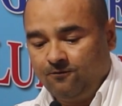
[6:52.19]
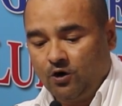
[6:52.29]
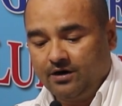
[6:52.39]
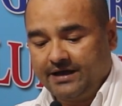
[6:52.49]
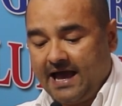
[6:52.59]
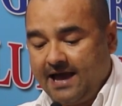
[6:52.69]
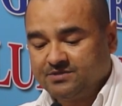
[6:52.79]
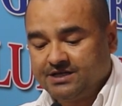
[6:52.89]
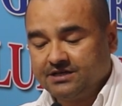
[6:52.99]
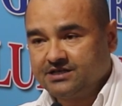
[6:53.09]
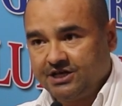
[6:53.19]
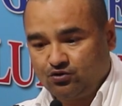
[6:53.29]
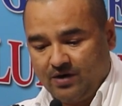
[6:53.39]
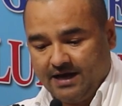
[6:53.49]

MCC